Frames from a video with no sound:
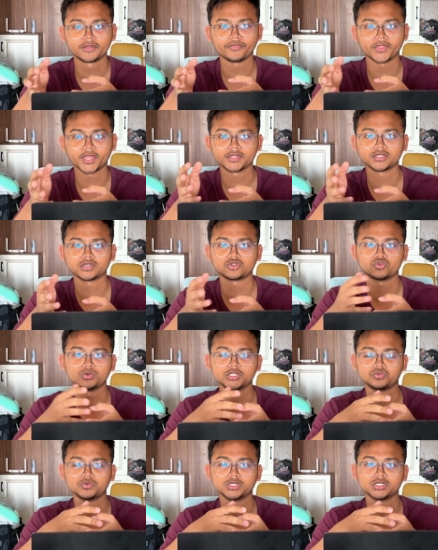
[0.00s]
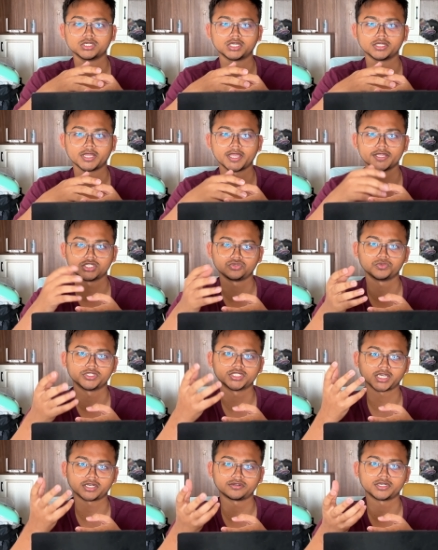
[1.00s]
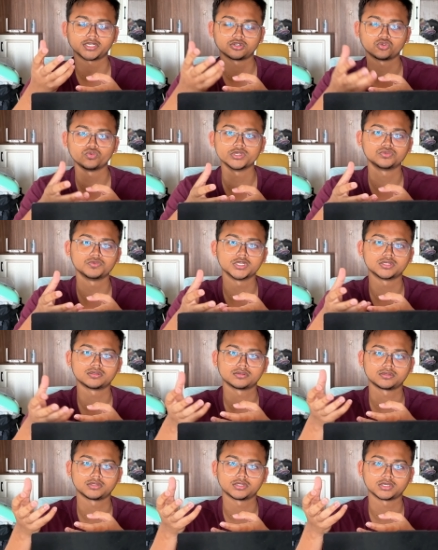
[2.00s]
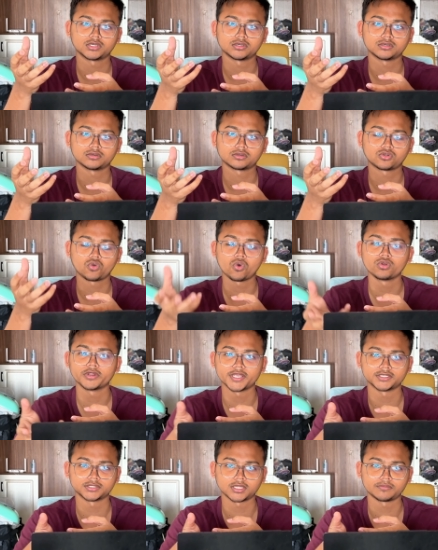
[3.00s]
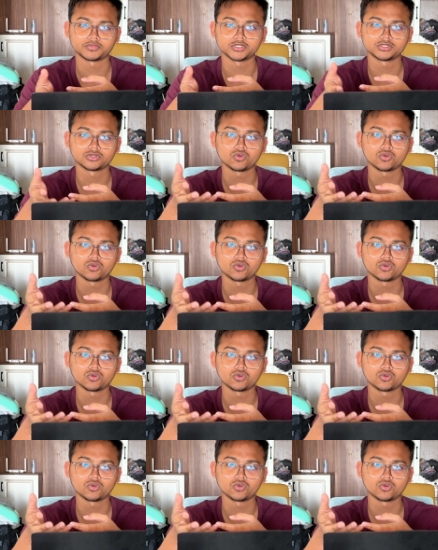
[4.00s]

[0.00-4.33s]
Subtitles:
then the agent will generate a quiz with the code examples,